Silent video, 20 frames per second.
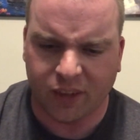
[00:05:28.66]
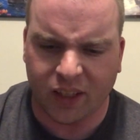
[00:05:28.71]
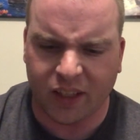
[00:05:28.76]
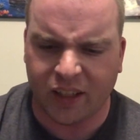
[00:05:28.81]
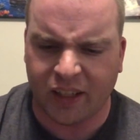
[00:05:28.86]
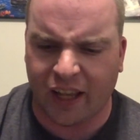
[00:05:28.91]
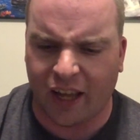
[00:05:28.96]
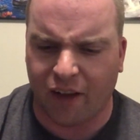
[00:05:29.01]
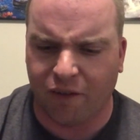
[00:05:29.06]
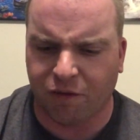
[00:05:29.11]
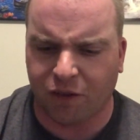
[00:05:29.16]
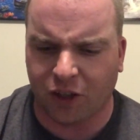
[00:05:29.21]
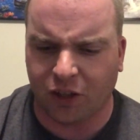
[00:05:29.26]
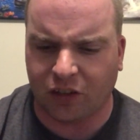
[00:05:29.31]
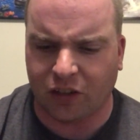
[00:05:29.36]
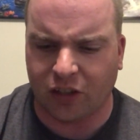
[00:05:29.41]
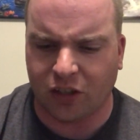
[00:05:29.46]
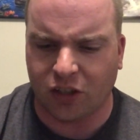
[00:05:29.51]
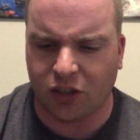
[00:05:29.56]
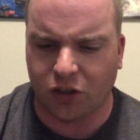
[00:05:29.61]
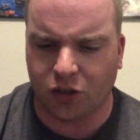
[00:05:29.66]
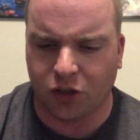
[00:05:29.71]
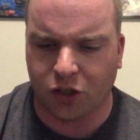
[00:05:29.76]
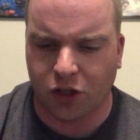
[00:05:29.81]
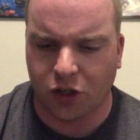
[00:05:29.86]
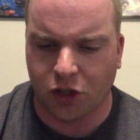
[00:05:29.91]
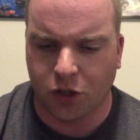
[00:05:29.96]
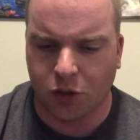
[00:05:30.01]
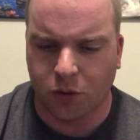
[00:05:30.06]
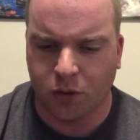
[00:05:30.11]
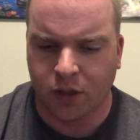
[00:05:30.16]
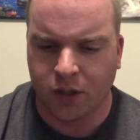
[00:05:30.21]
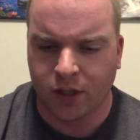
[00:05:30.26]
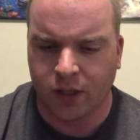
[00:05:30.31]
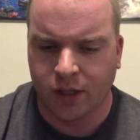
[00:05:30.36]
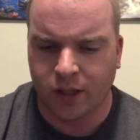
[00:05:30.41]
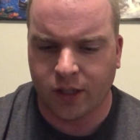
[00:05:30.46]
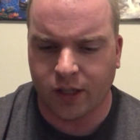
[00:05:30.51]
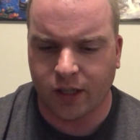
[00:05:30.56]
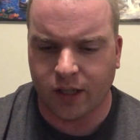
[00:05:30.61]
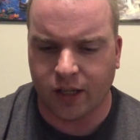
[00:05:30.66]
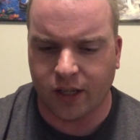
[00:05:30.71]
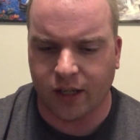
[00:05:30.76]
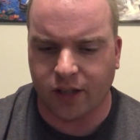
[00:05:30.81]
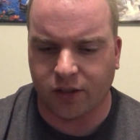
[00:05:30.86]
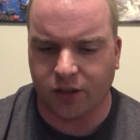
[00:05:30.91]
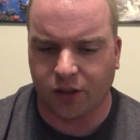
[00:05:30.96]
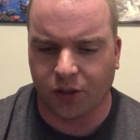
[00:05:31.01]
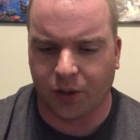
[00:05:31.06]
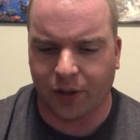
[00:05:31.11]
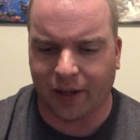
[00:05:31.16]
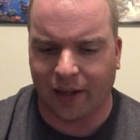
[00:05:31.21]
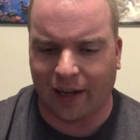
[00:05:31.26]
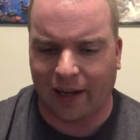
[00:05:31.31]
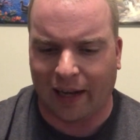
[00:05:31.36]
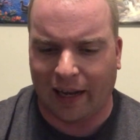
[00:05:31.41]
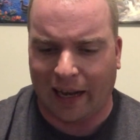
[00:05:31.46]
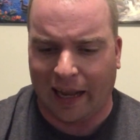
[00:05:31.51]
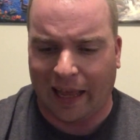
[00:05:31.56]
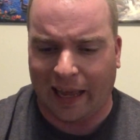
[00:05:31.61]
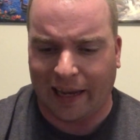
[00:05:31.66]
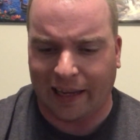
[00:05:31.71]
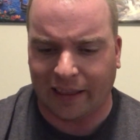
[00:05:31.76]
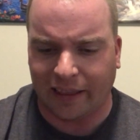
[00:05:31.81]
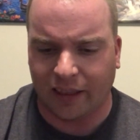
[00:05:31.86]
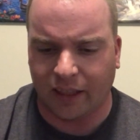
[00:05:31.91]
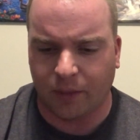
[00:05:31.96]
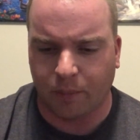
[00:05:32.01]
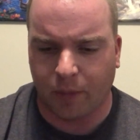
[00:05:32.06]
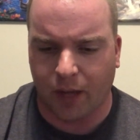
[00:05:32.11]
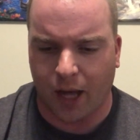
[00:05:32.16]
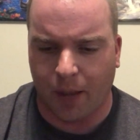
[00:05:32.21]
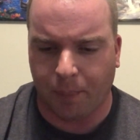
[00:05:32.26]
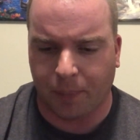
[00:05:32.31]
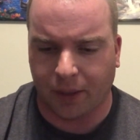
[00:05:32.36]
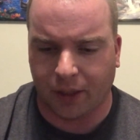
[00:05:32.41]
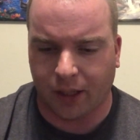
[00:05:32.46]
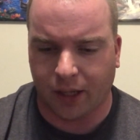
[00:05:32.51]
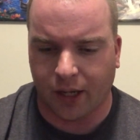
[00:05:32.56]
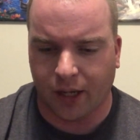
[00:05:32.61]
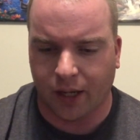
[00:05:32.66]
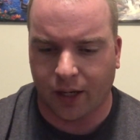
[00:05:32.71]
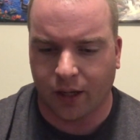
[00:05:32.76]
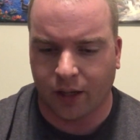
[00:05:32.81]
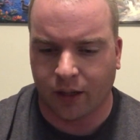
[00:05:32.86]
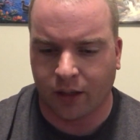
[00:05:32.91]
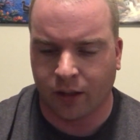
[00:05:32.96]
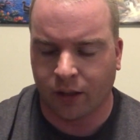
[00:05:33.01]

Now, first thing you'll do is you're going to line them up again,